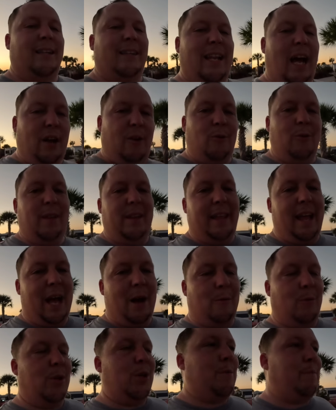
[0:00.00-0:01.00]
Not only
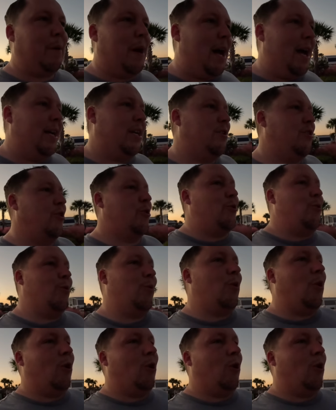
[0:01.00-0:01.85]
that, when you buy a new